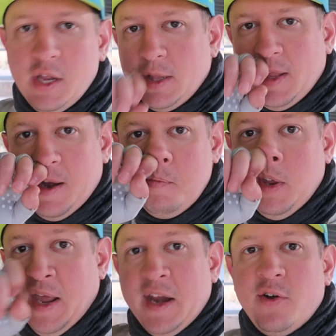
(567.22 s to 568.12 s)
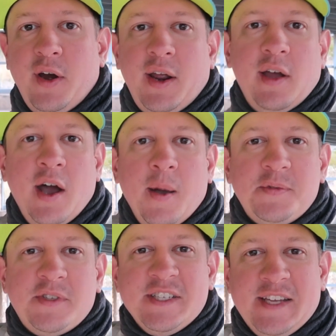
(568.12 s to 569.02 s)
a lot of meandering
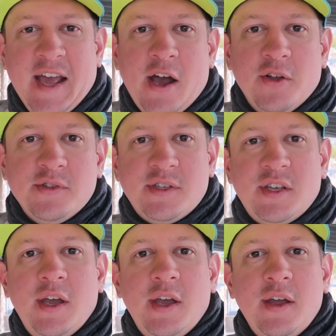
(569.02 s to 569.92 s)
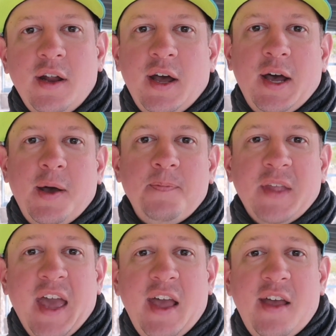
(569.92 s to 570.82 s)
ups and downs.
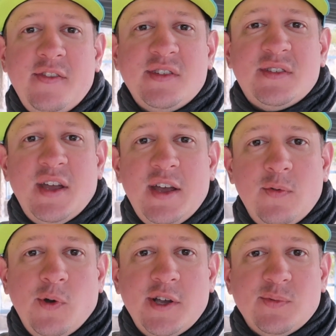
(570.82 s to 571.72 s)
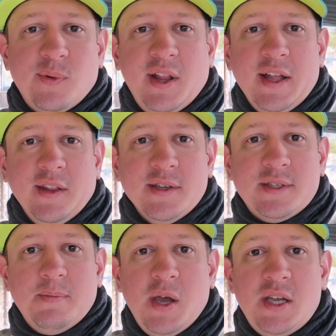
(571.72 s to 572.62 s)
And the sun was
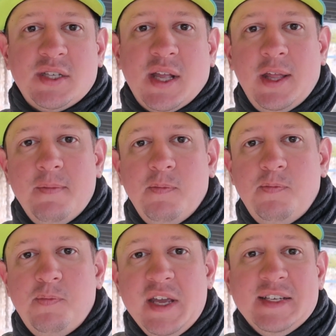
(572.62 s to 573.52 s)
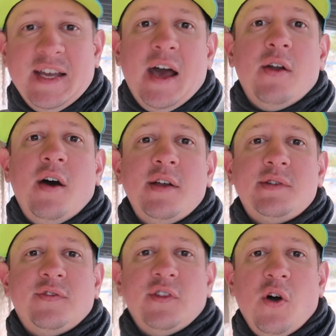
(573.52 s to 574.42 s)
relentless. It basically beat down on
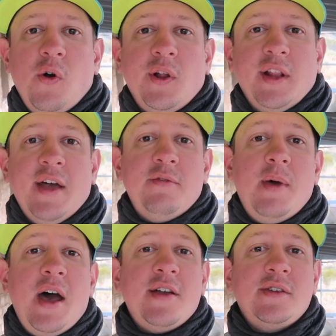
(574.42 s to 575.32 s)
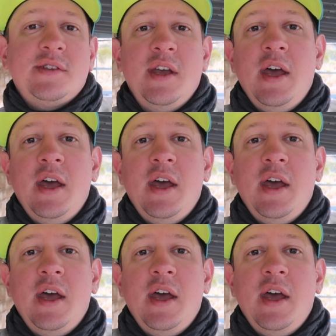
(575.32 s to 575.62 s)
us for the whole 11 miles.